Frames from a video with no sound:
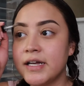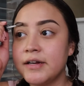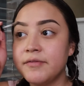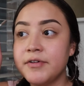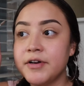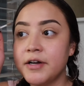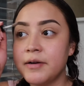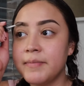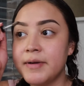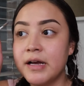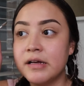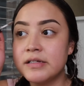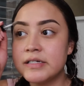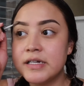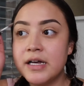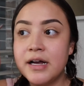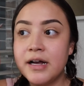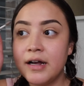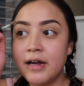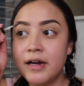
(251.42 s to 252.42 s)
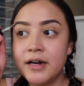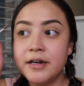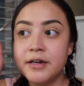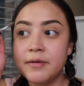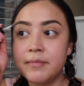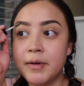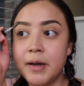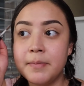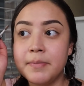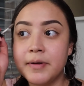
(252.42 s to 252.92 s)
if you're gonna be outside, you
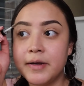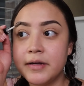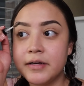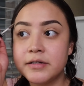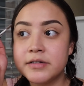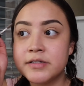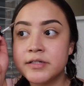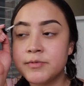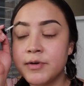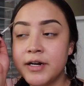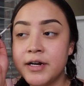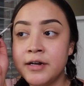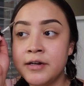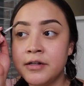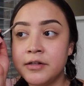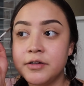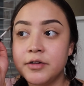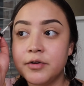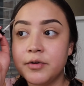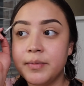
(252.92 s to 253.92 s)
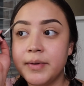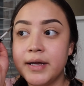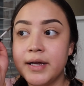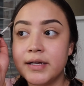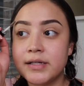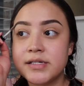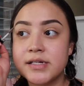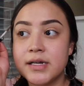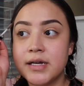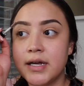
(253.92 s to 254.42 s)
might be sweating a little
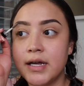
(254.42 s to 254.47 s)
bit,